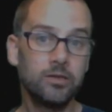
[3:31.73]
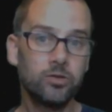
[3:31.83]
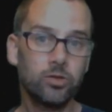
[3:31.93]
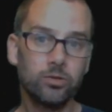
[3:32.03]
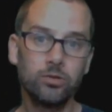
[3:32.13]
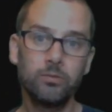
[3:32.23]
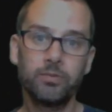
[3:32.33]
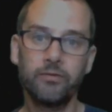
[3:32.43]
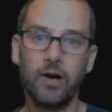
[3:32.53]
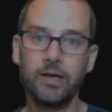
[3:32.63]
true
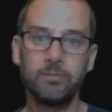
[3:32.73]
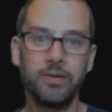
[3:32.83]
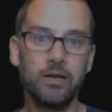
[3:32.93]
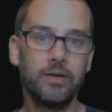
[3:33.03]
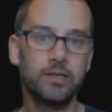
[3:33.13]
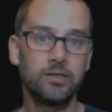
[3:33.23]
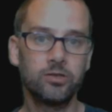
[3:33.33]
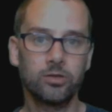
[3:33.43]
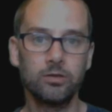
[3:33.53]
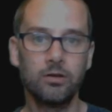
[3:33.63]
provided p of x is
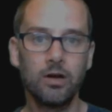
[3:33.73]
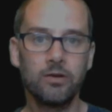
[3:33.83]
true